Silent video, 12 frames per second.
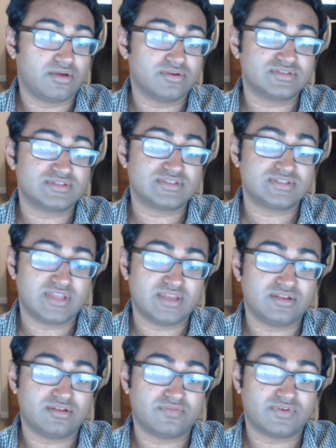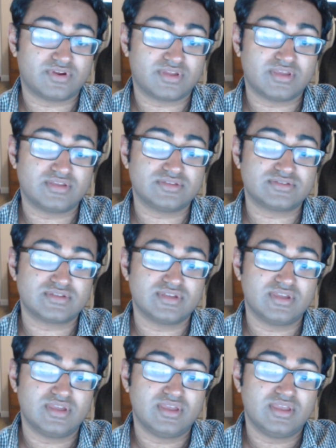stead of our kings,
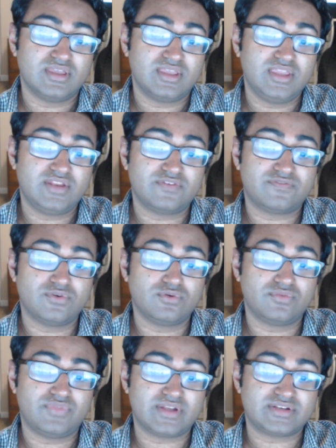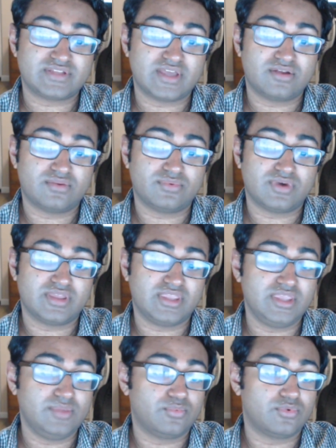he'd a fooled that town a
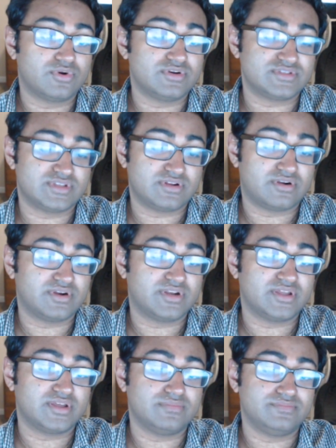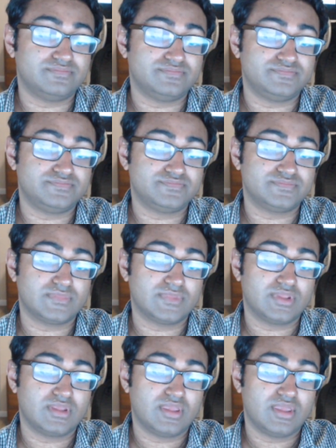heap worse than ourn done.
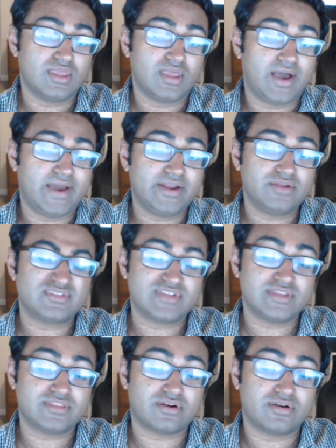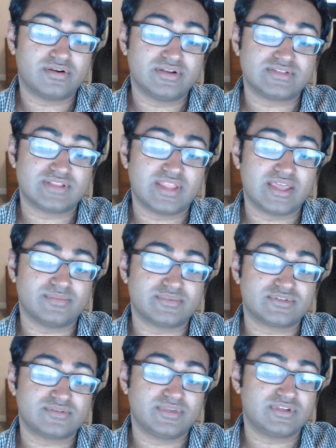I don't say that ourn is
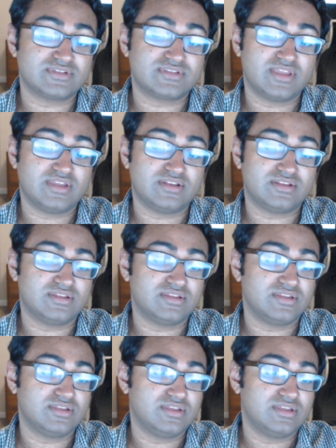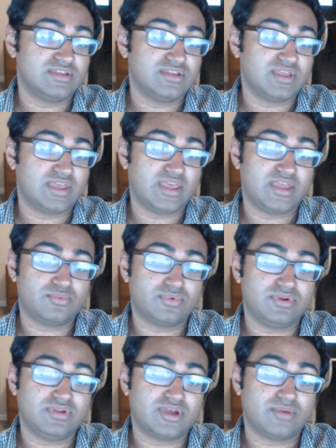lamps, because they ain't. And
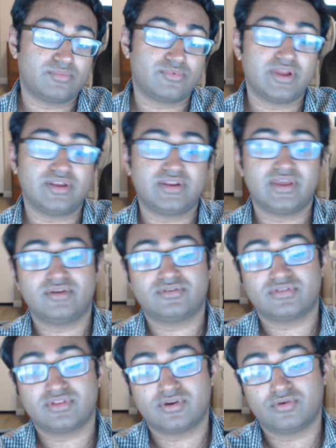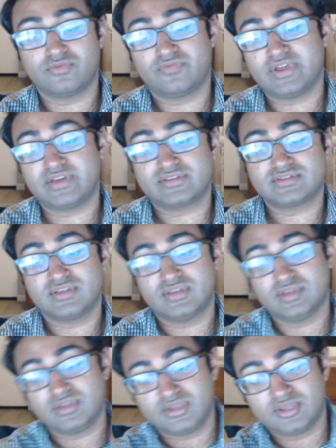when you come right down to the cold facts,
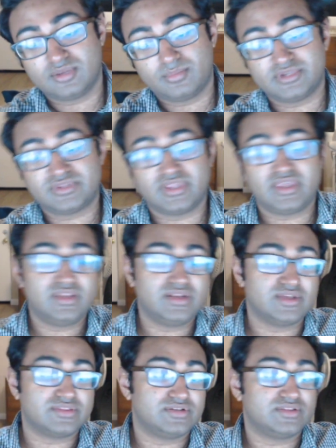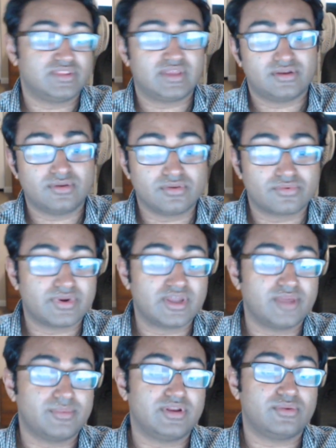but they ain't nothing to that old
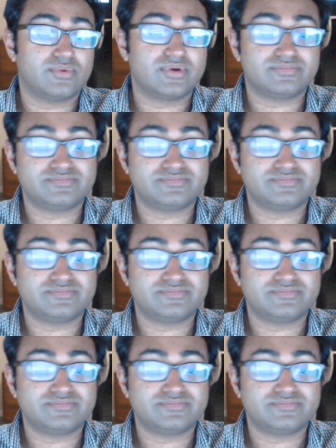ram anyway.